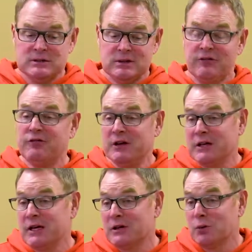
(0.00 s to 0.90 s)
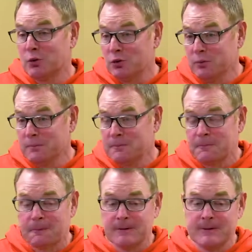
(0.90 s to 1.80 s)
the feeling in the room.
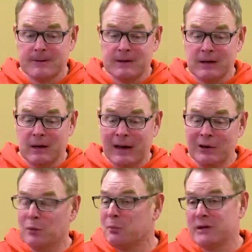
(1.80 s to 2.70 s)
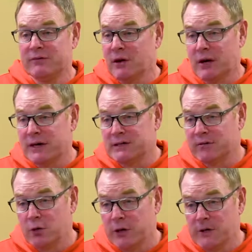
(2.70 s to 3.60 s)
Uh, I don't believe our guys
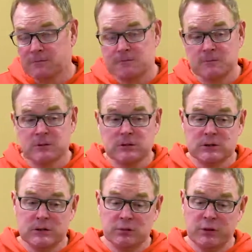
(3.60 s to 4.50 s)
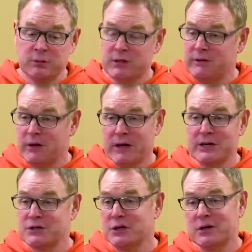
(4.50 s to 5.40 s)
have quit. Uh, we believe our
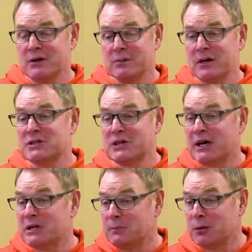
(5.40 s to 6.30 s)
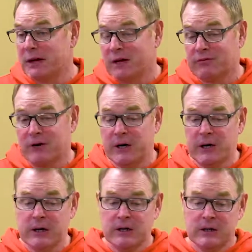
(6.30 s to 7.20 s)
guys are going to be excited to play on
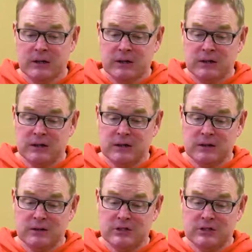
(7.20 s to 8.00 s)
Friday, uh,